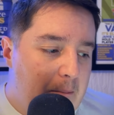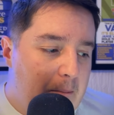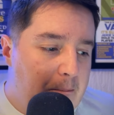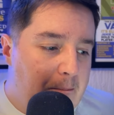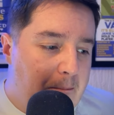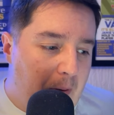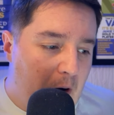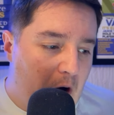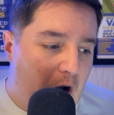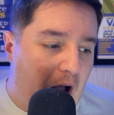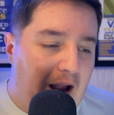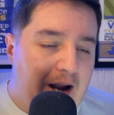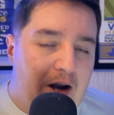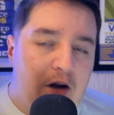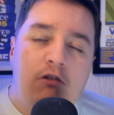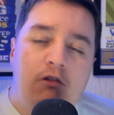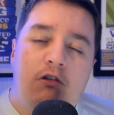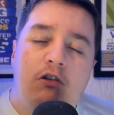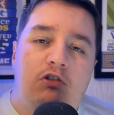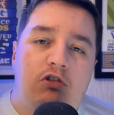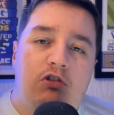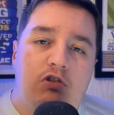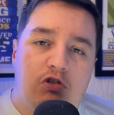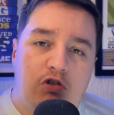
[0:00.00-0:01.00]
But I
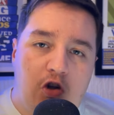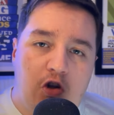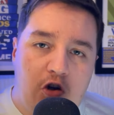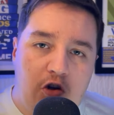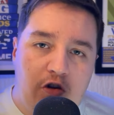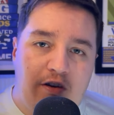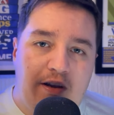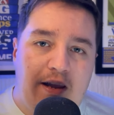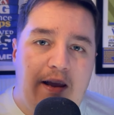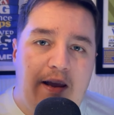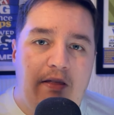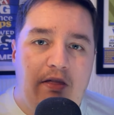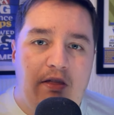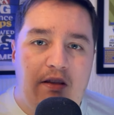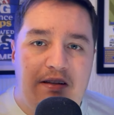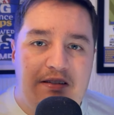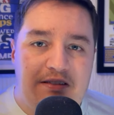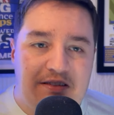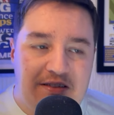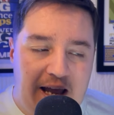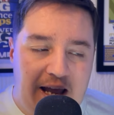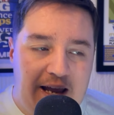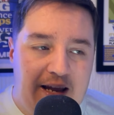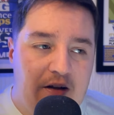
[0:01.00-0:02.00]
understood the
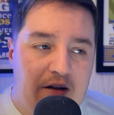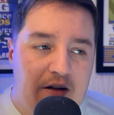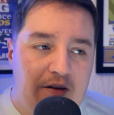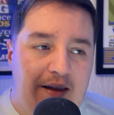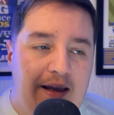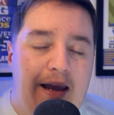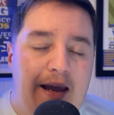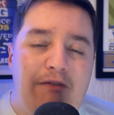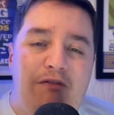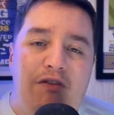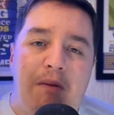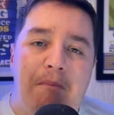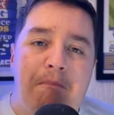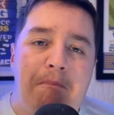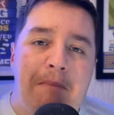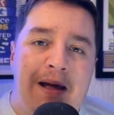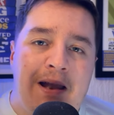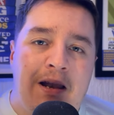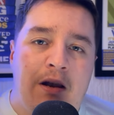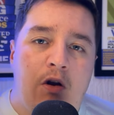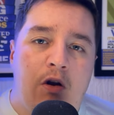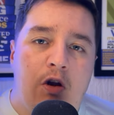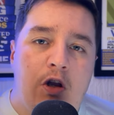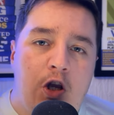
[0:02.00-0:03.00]
sale if it
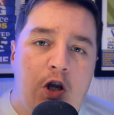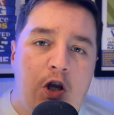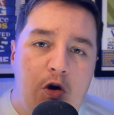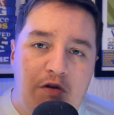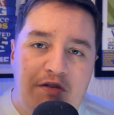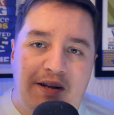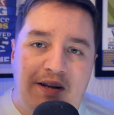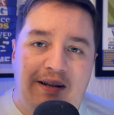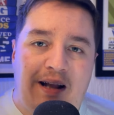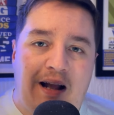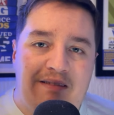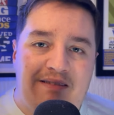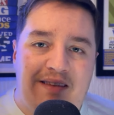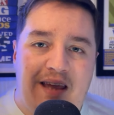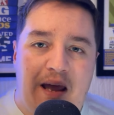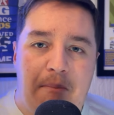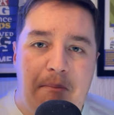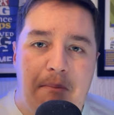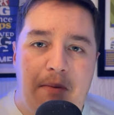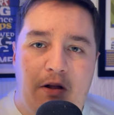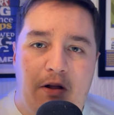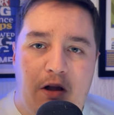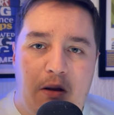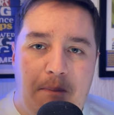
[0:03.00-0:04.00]
meant using that
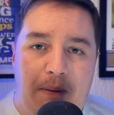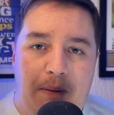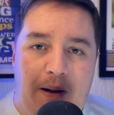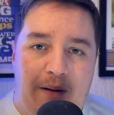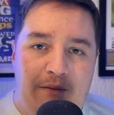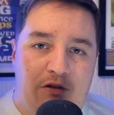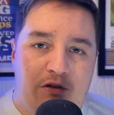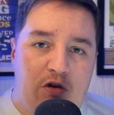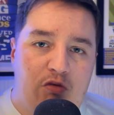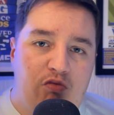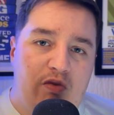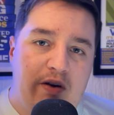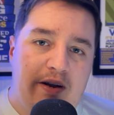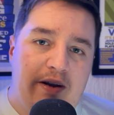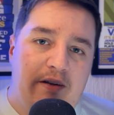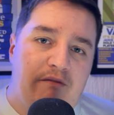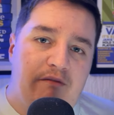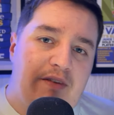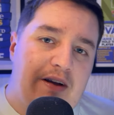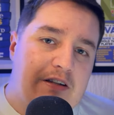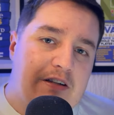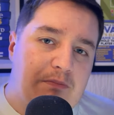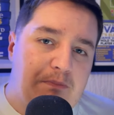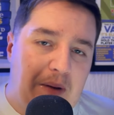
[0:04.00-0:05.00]
£10 million to
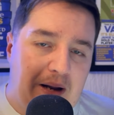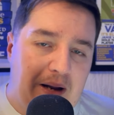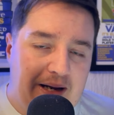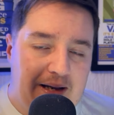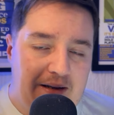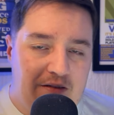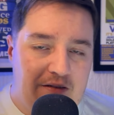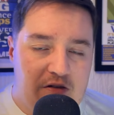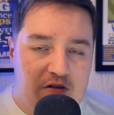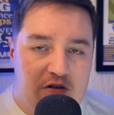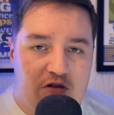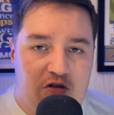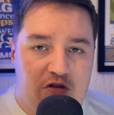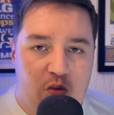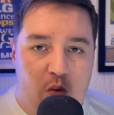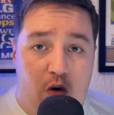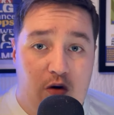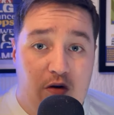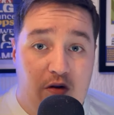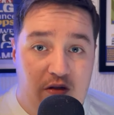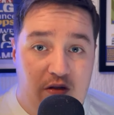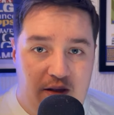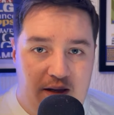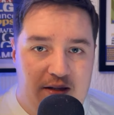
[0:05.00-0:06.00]
reinvest back into the
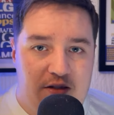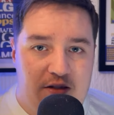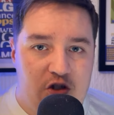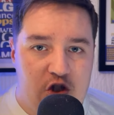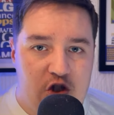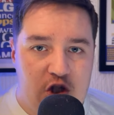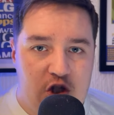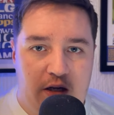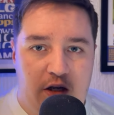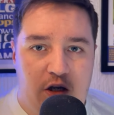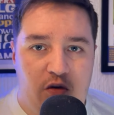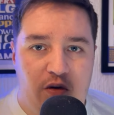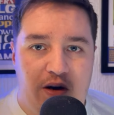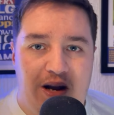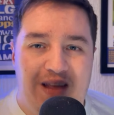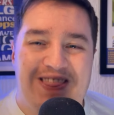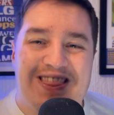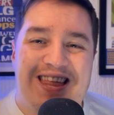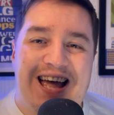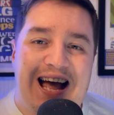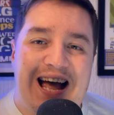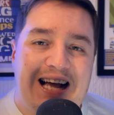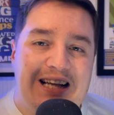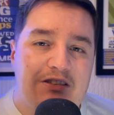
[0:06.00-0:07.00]
squad this January, and
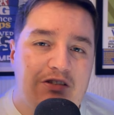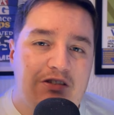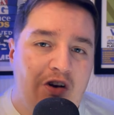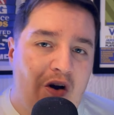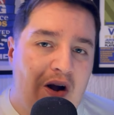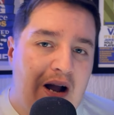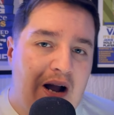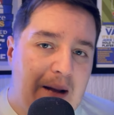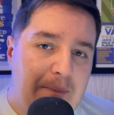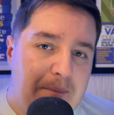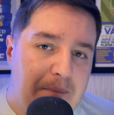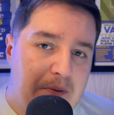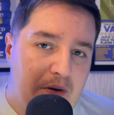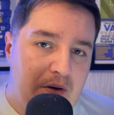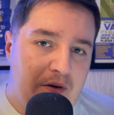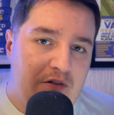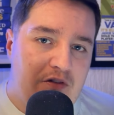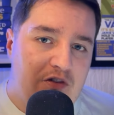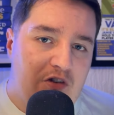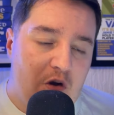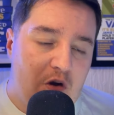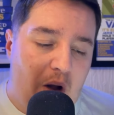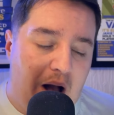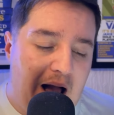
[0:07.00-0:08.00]
that has not happened.
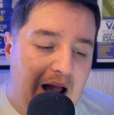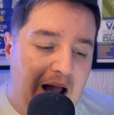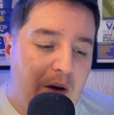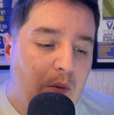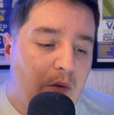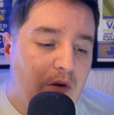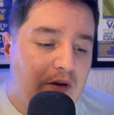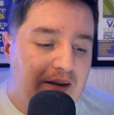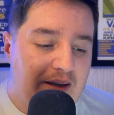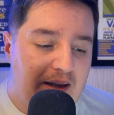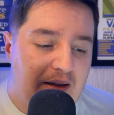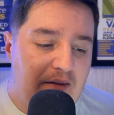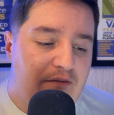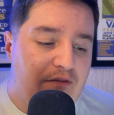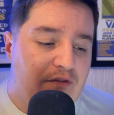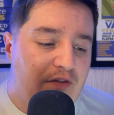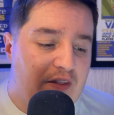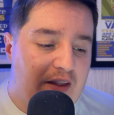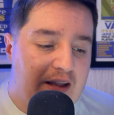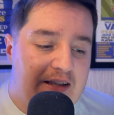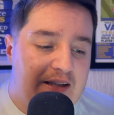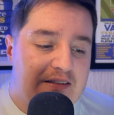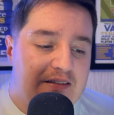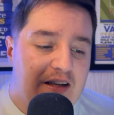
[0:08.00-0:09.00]
So I will give
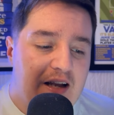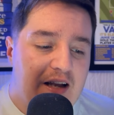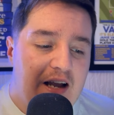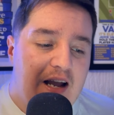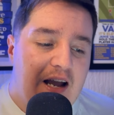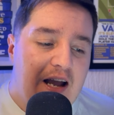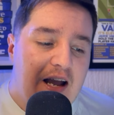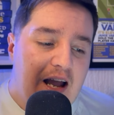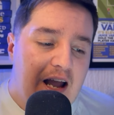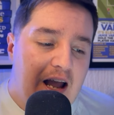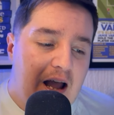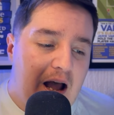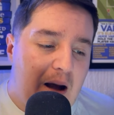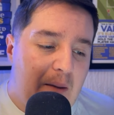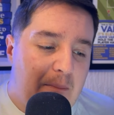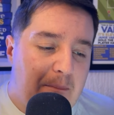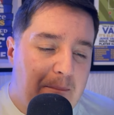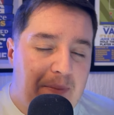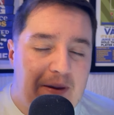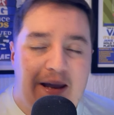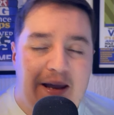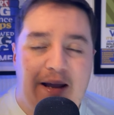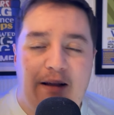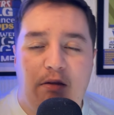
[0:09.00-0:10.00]
this a
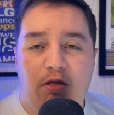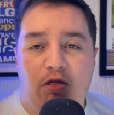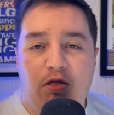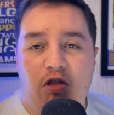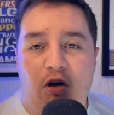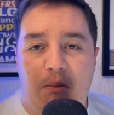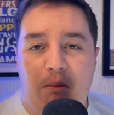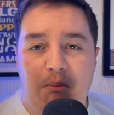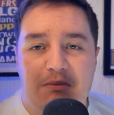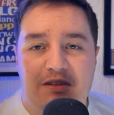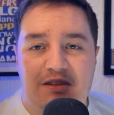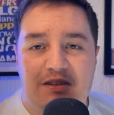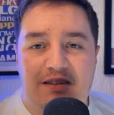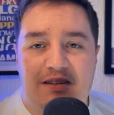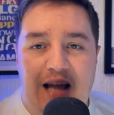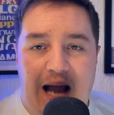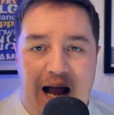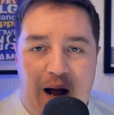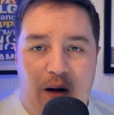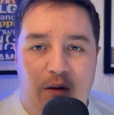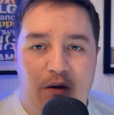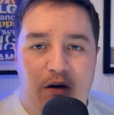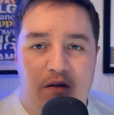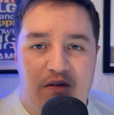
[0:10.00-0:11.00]
big thumbs
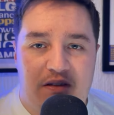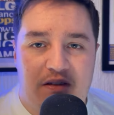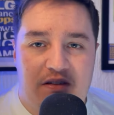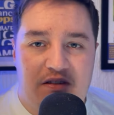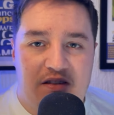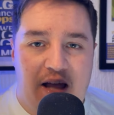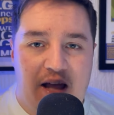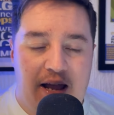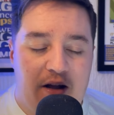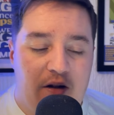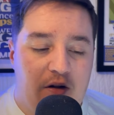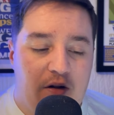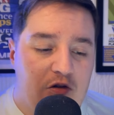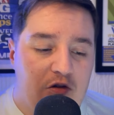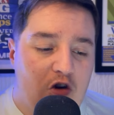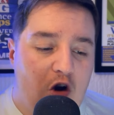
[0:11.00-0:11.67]
down of a sale.